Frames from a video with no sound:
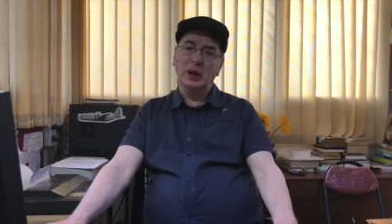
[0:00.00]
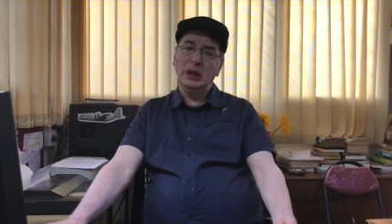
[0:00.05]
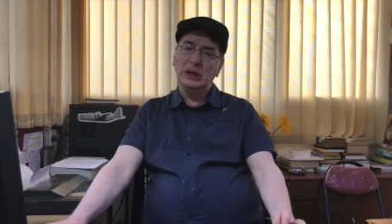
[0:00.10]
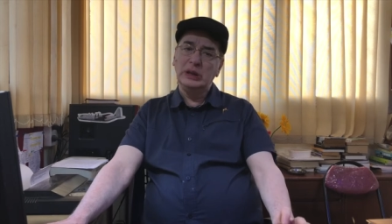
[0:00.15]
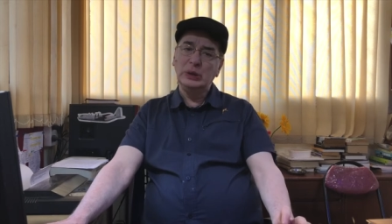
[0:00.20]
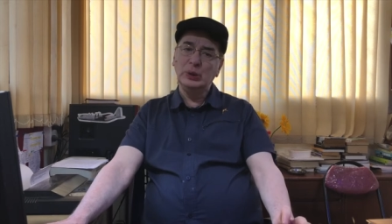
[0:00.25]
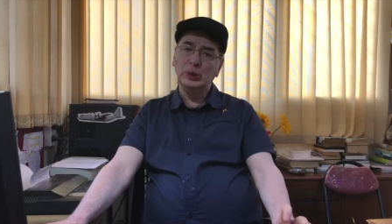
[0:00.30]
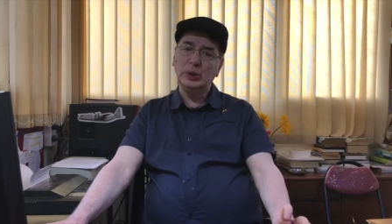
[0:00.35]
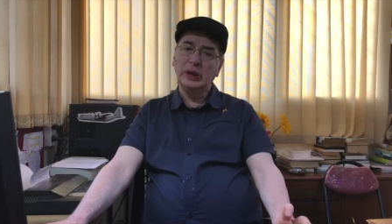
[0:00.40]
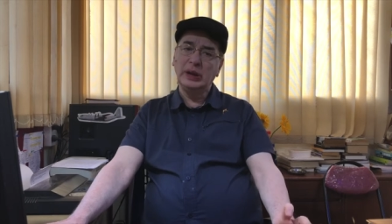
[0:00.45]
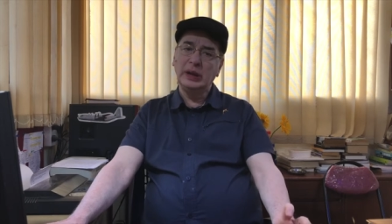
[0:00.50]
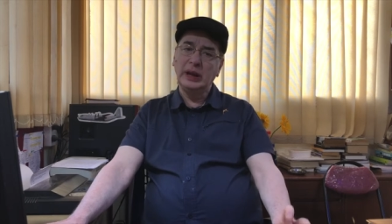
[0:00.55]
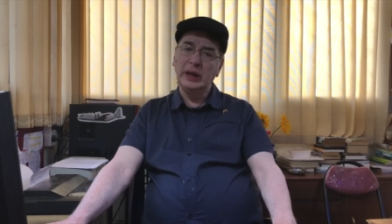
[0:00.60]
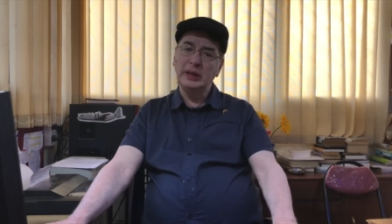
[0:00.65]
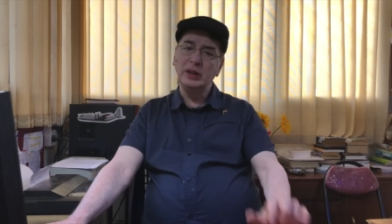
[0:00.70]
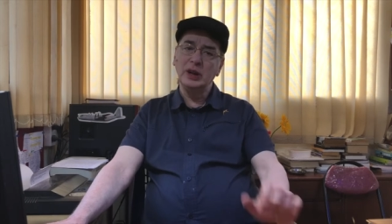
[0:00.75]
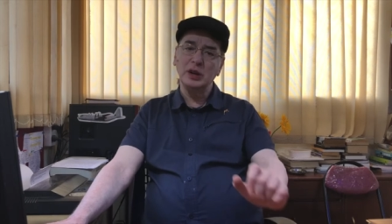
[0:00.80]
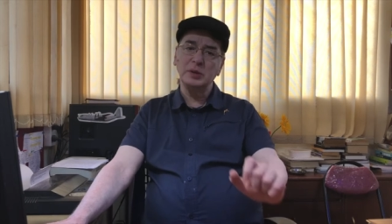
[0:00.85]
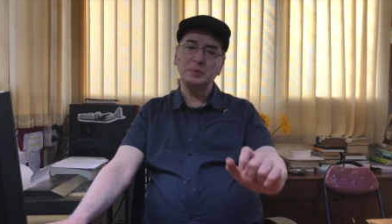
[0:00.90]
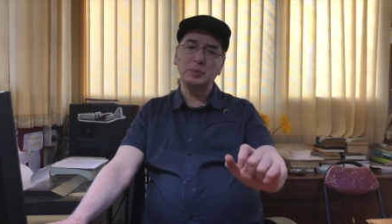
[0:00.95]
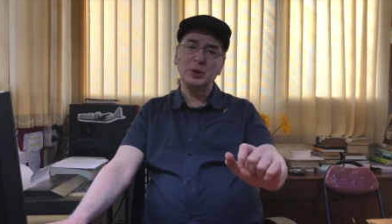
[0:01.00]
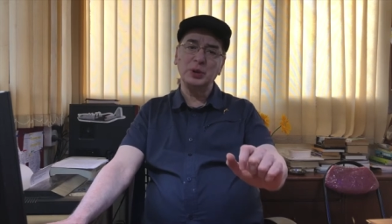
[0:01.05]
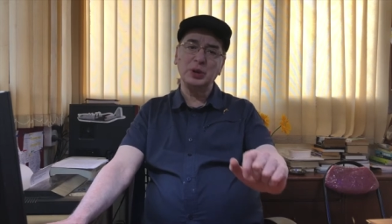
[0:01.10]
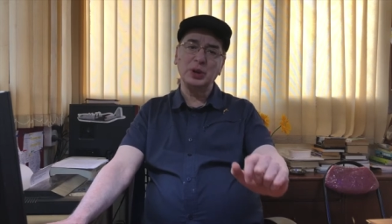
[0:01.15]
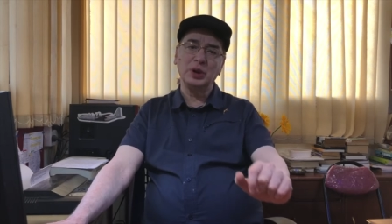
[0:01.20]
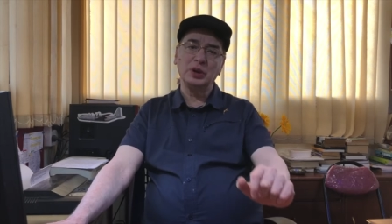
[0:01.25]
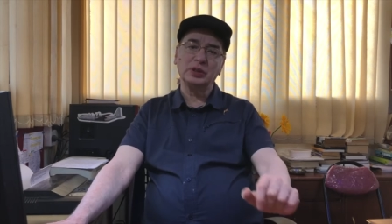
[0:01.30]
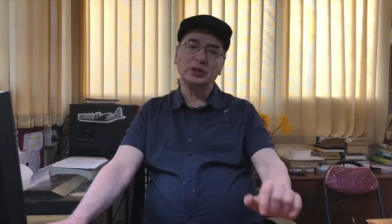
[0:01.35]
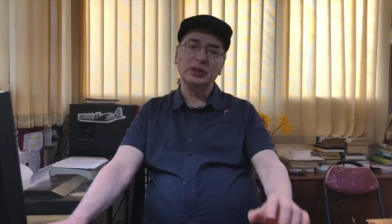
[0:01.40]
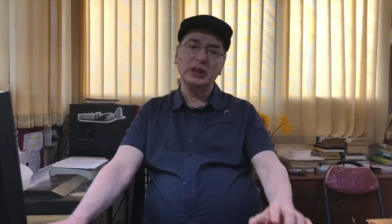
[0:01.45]
you cannot put
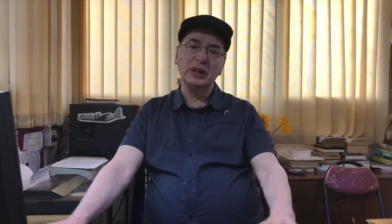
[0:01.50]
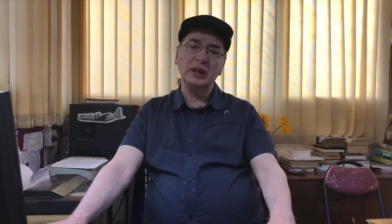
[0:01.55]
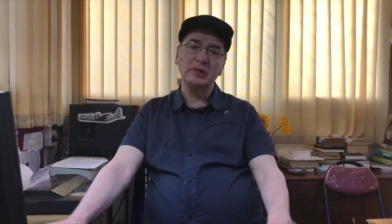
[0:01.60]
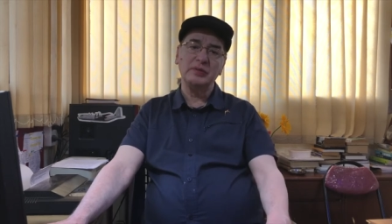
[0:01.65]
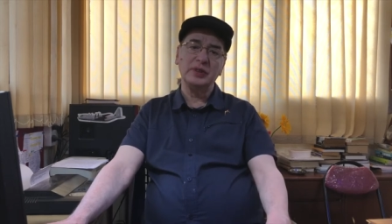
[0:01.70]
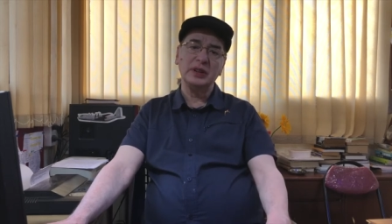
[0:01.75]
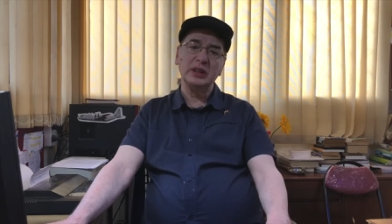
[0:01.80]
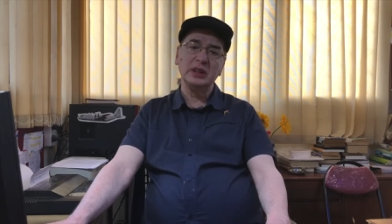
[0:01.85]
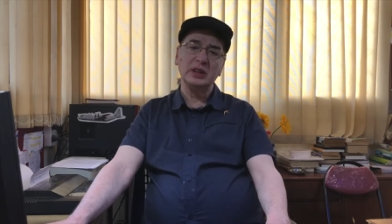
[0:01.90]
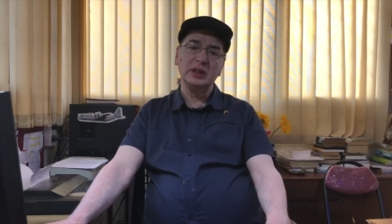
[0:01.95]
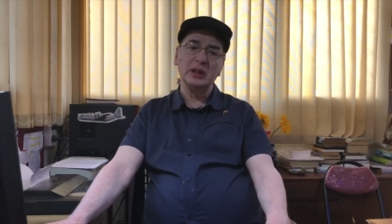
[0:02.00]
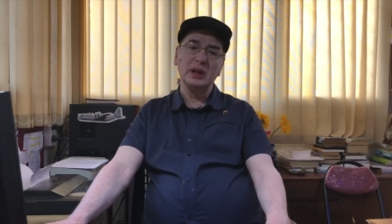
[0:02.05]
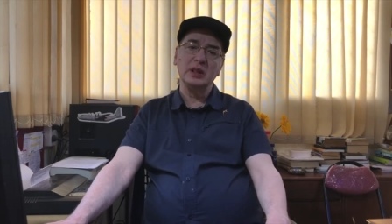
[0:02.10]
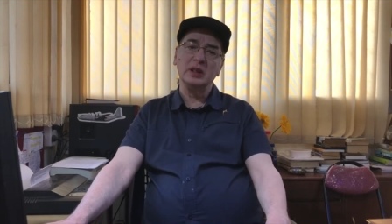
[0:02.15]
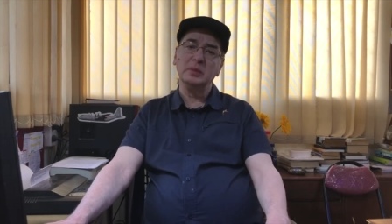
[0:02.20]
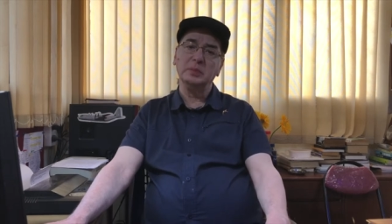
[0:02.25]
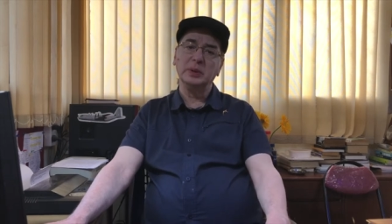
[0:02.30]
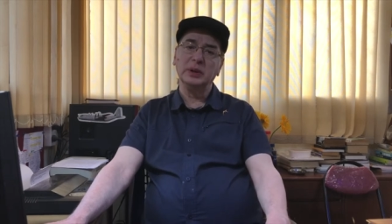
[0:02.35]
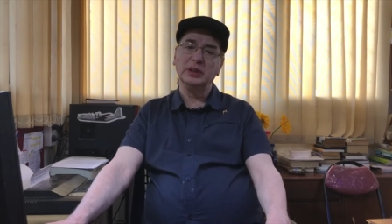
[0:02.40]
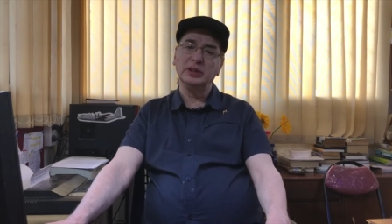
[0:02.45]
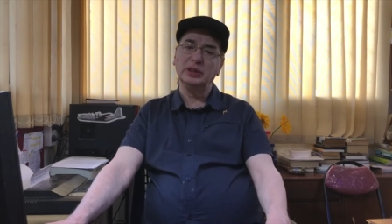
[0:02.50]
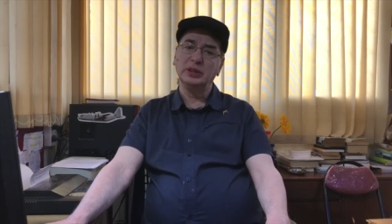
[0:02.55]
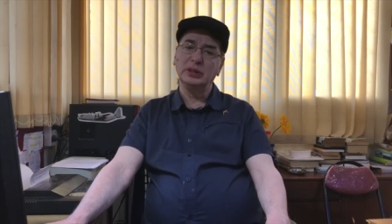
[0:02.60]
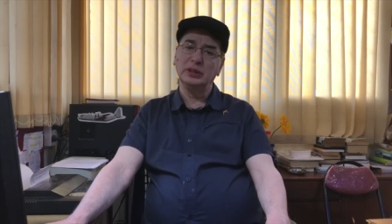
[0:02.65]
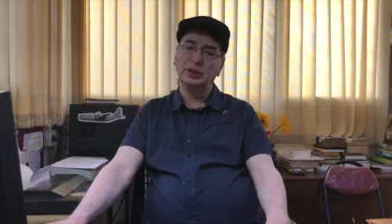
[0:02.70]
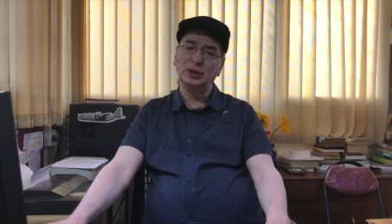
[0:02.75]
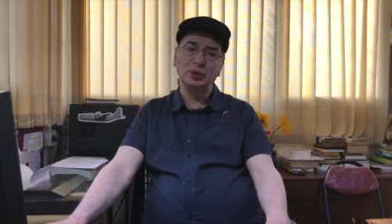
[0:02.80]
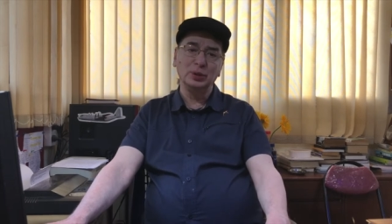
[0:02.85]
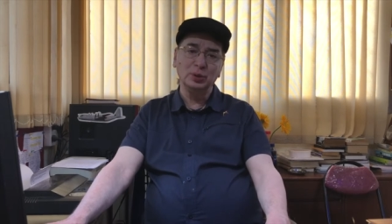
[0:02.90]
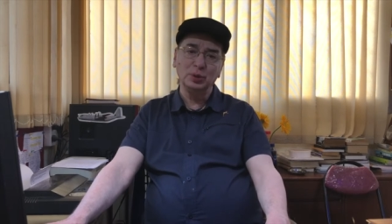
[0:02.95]
yourself in another person's
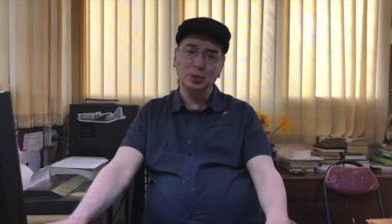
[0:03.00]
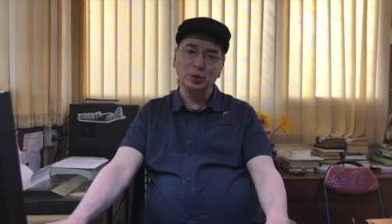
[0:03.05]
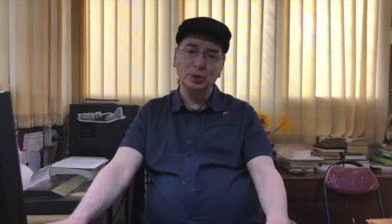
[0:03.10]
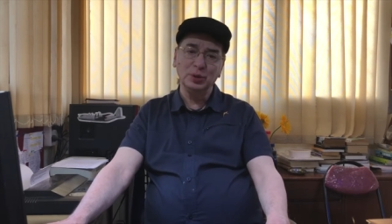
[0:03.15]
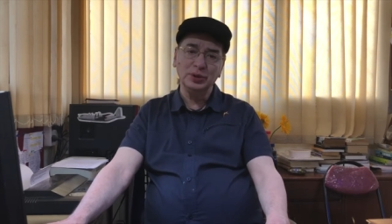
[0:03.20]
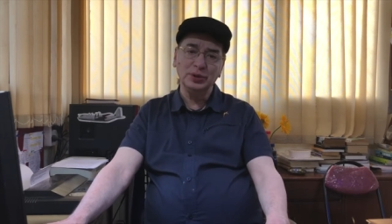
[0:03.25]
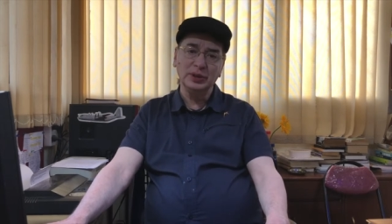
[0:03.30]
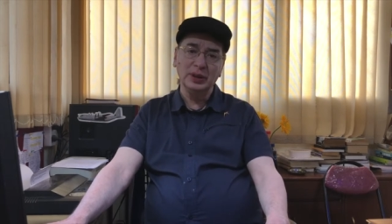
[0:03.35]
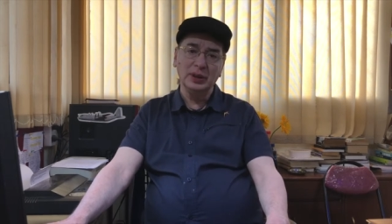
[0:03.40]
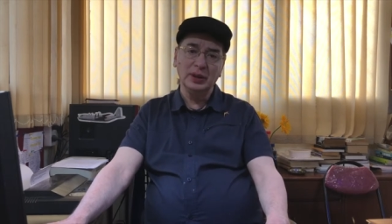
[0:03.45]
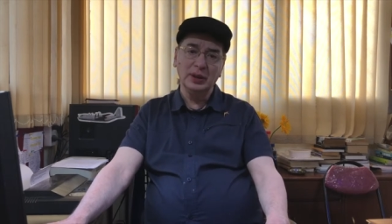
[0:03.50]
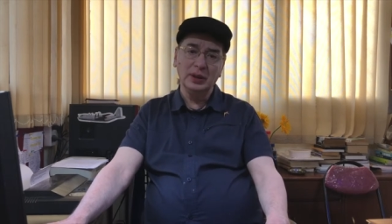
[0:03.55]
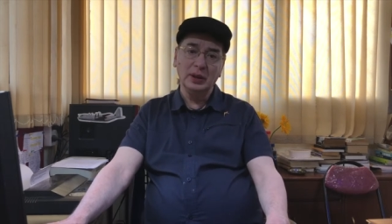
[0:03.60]
shoes